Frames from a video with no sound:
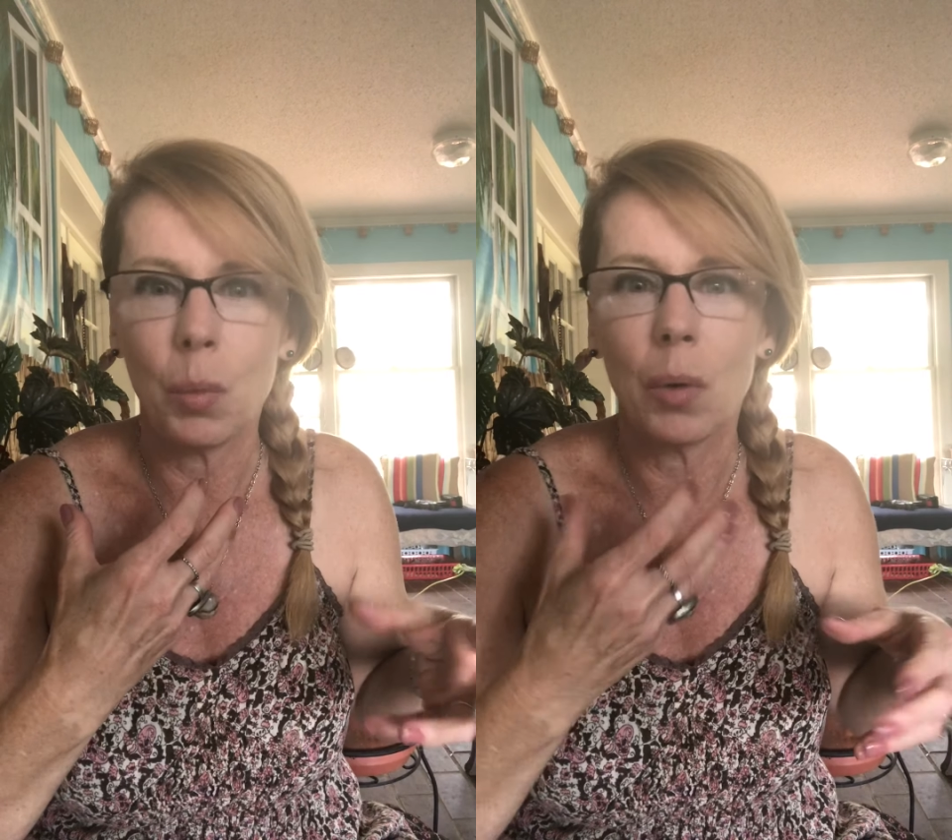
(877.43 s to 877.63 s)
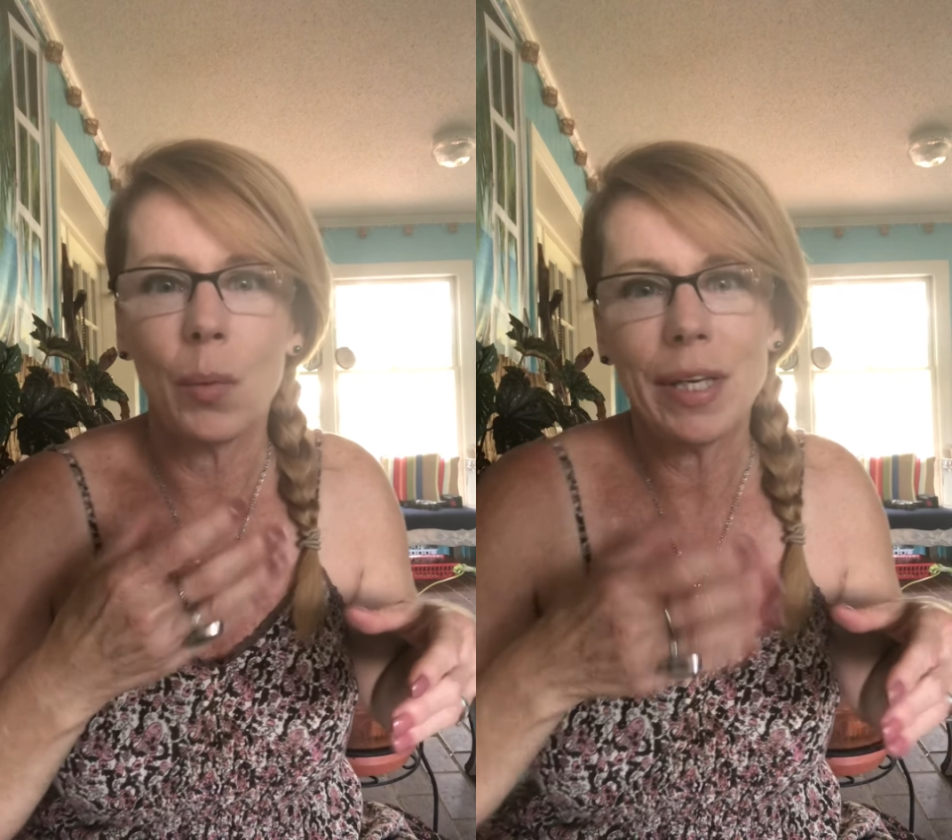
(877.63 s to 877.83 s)

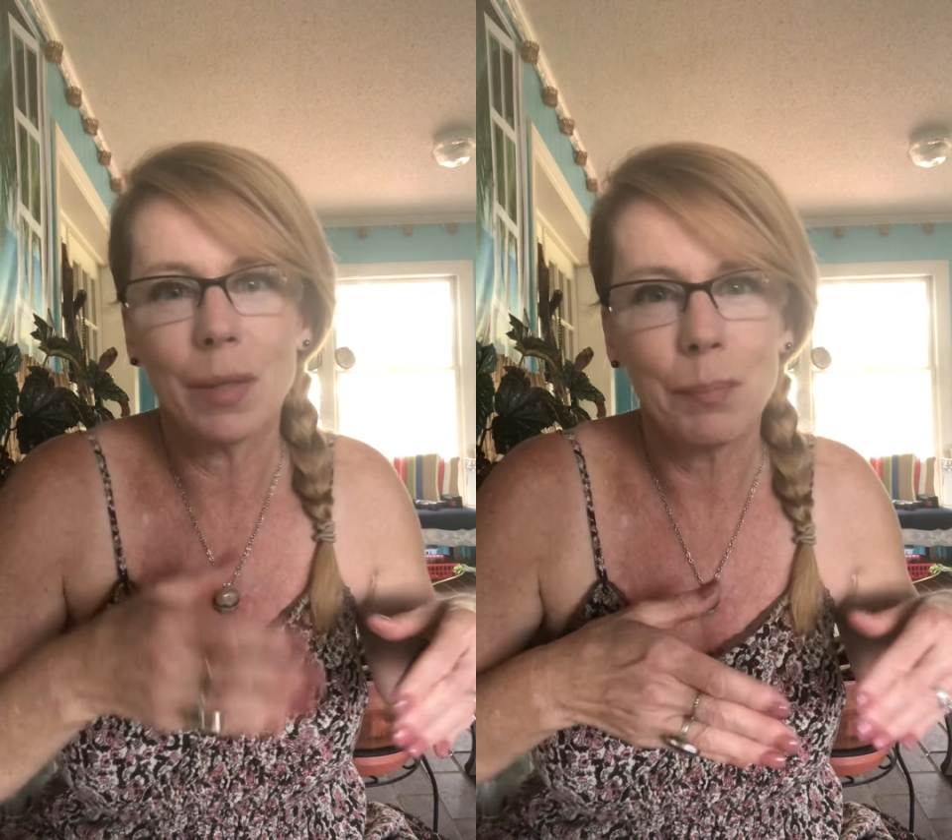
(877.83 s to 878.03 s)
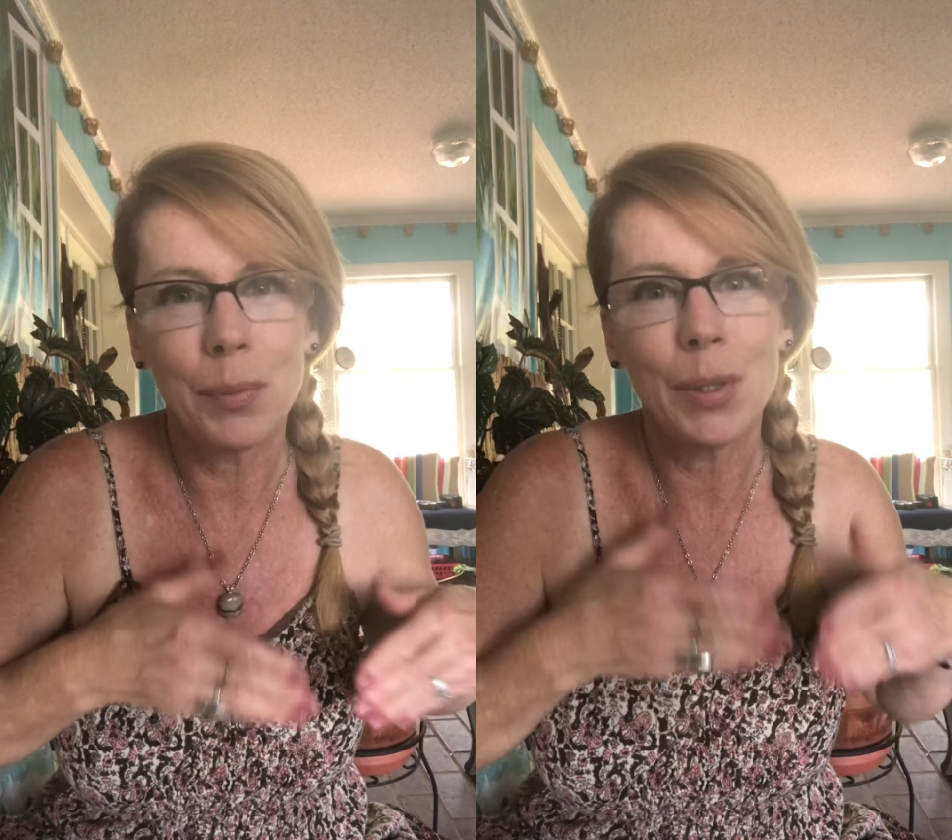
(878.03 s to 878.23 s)
where we
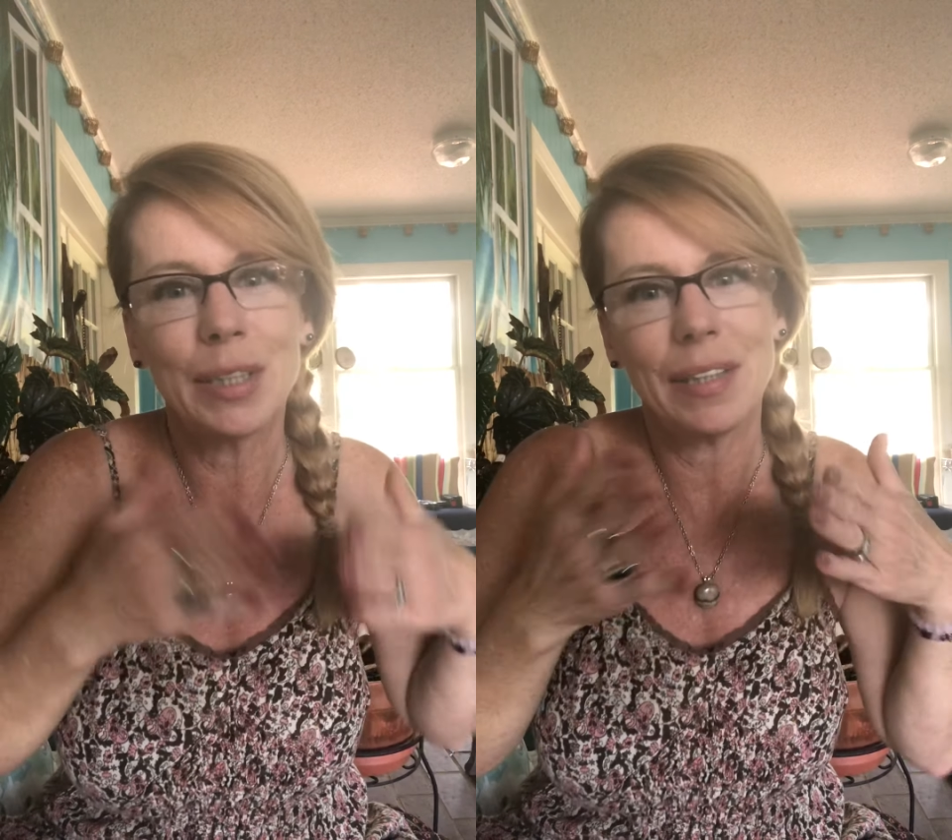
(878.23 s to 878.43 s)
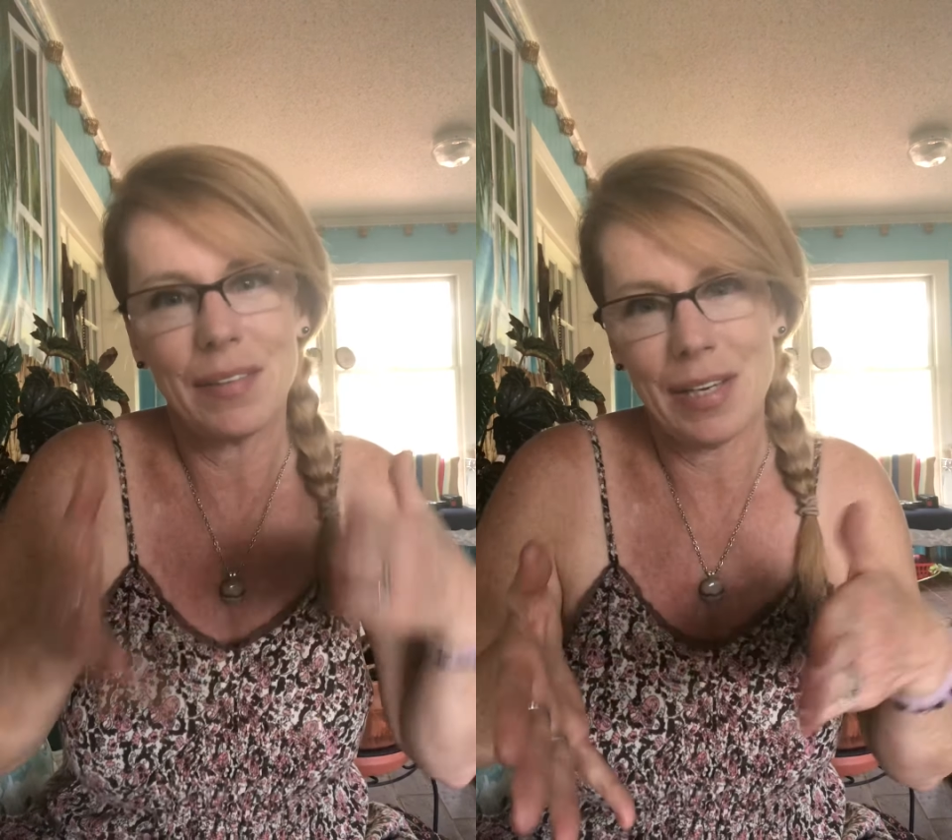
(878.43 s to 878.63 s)
can
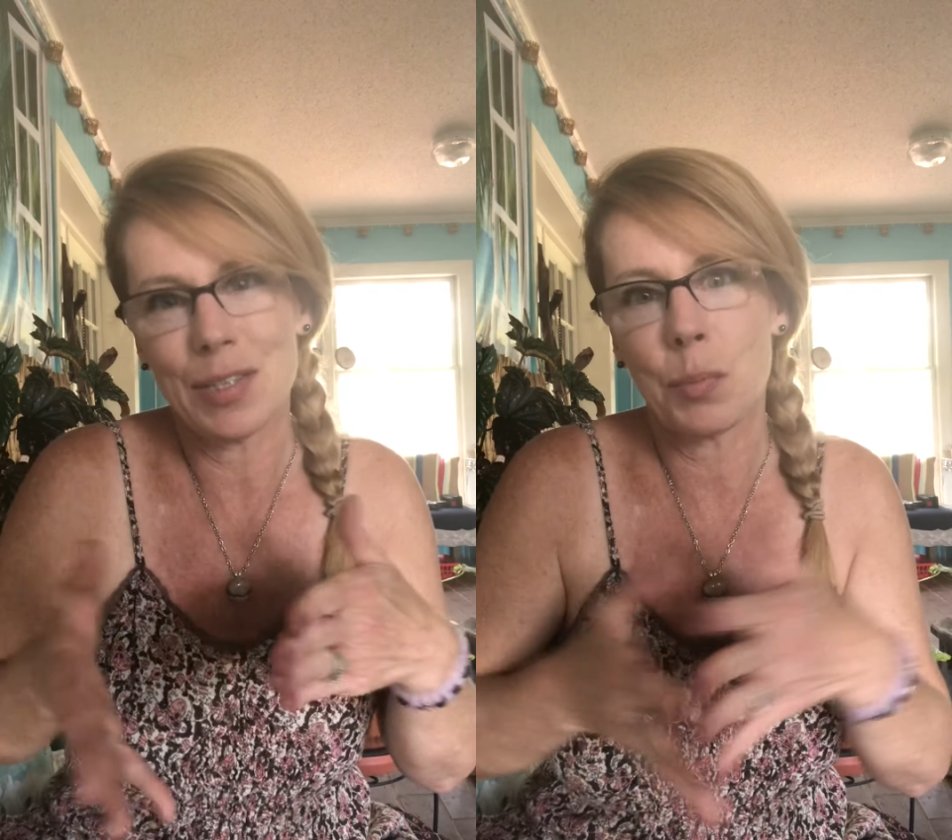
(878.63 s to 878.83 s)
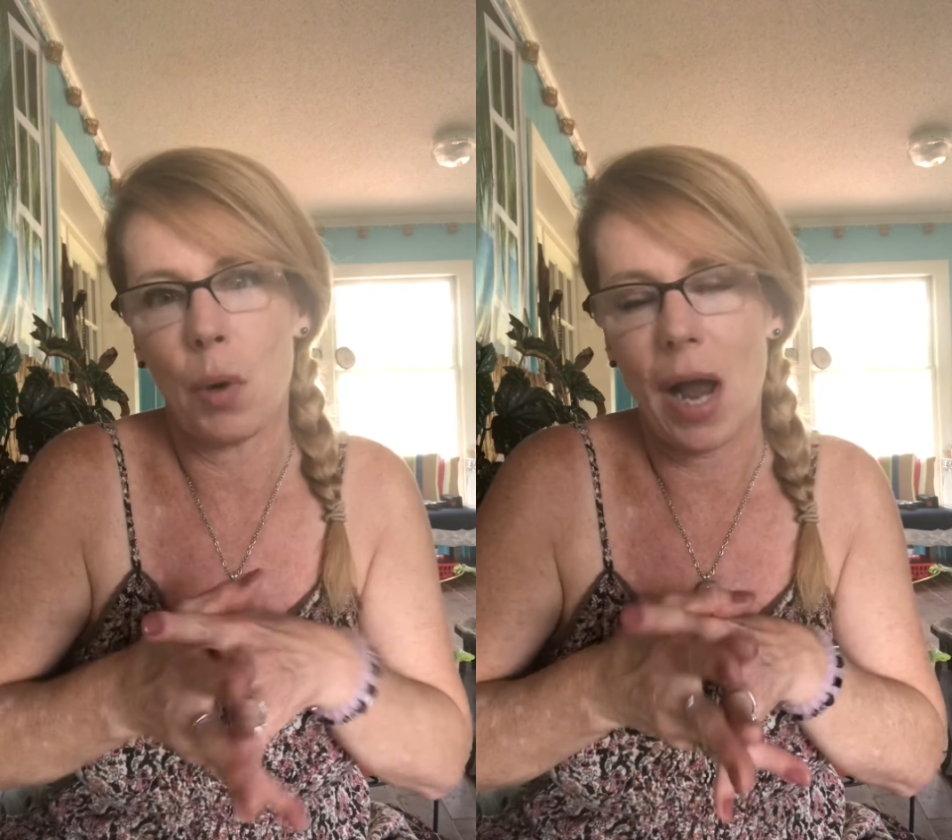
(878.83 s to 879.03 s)
put
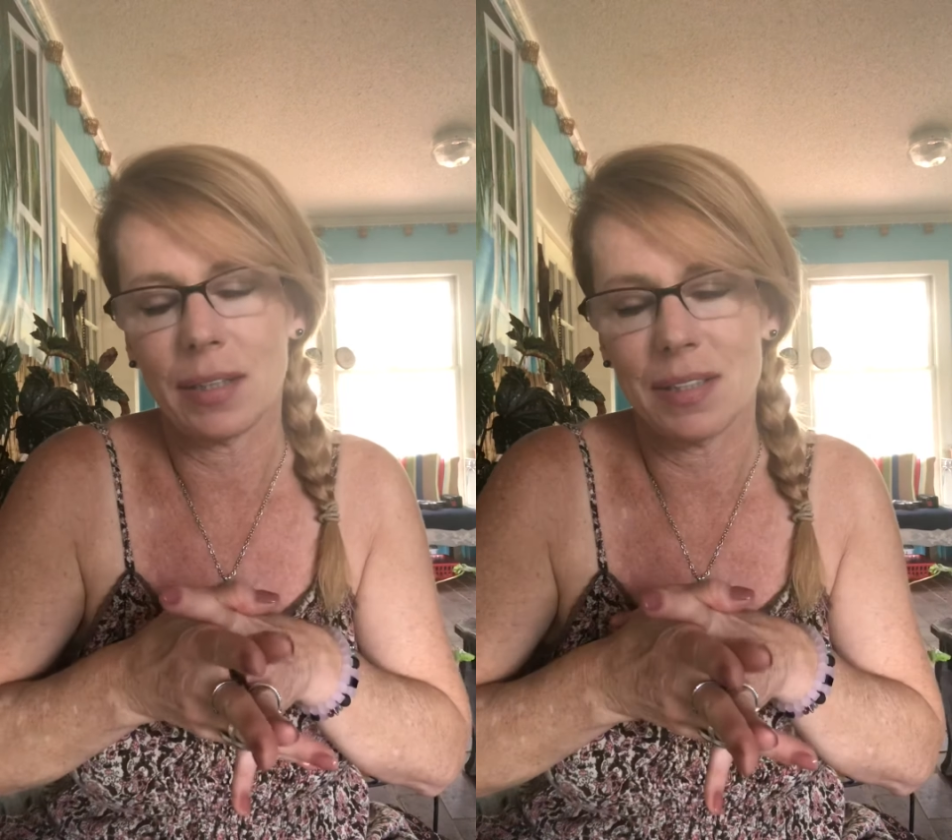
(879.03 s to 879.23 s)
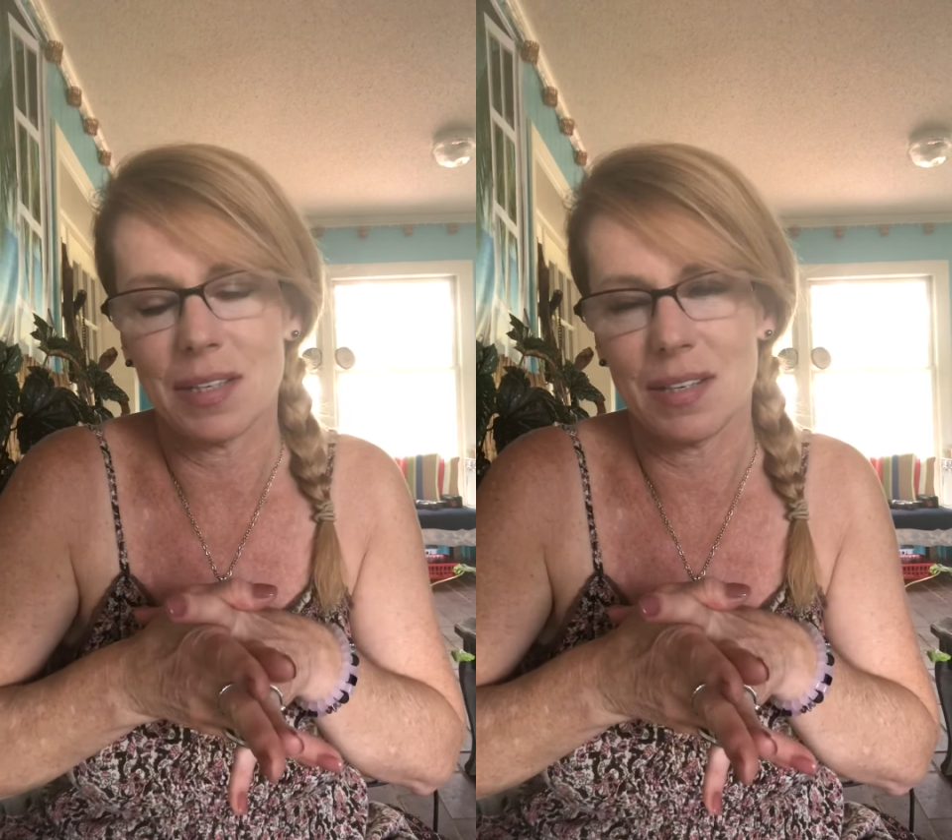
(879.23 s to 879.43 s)
these
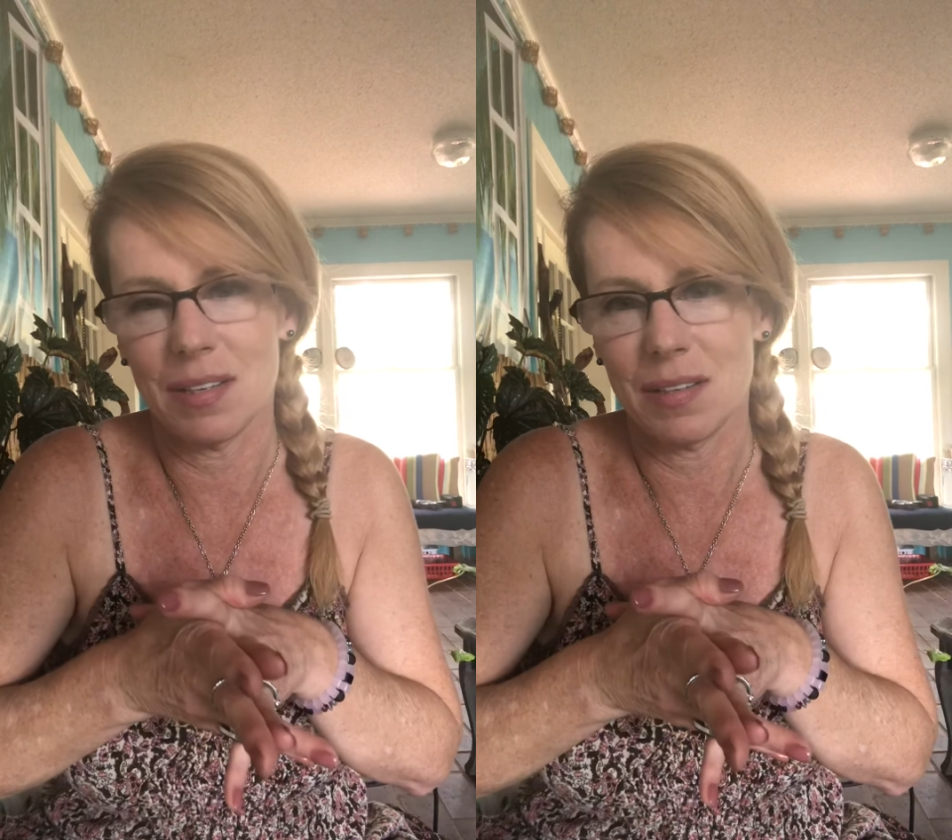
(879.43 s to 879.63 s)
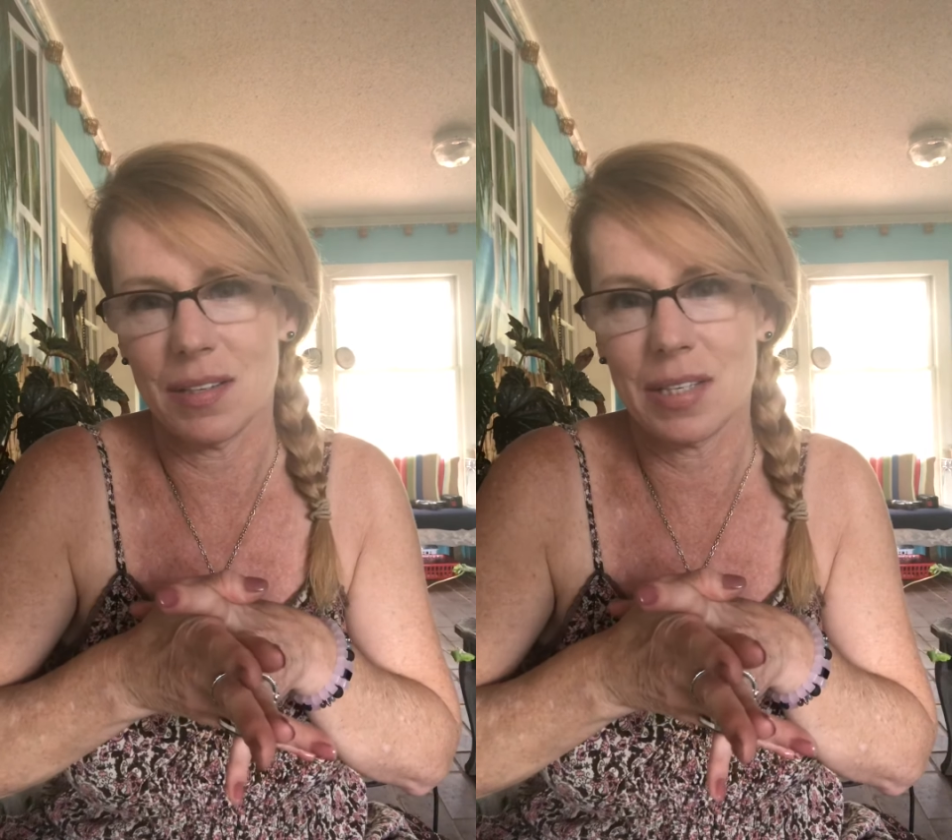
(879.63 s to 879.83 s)

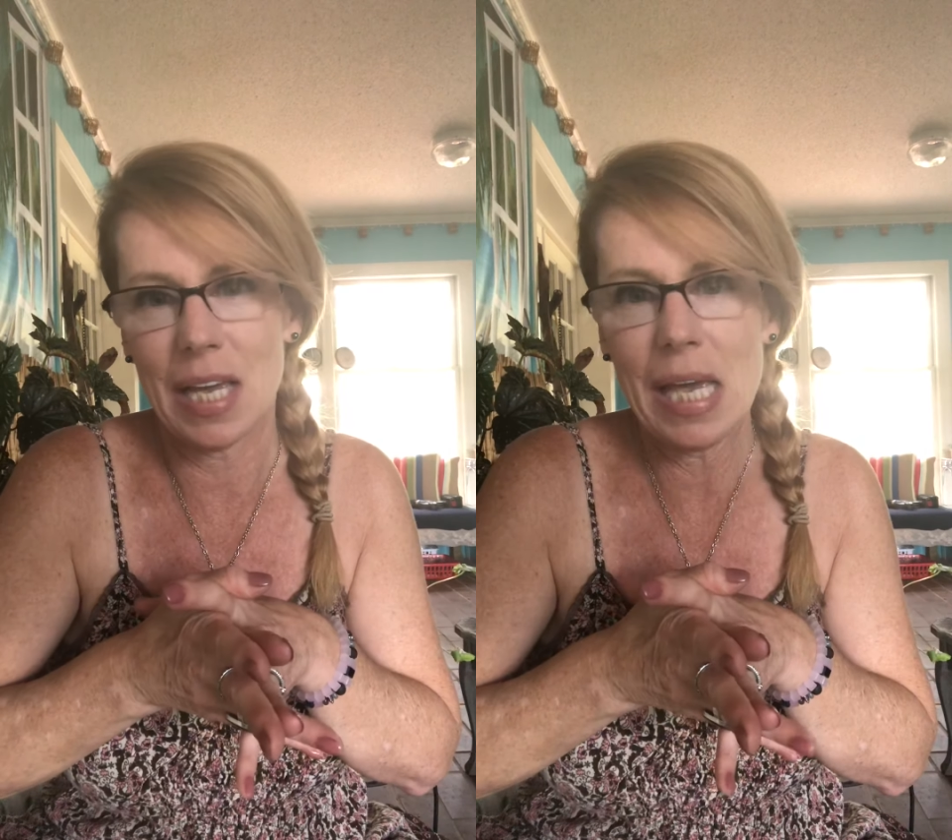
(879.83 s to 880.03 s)
practices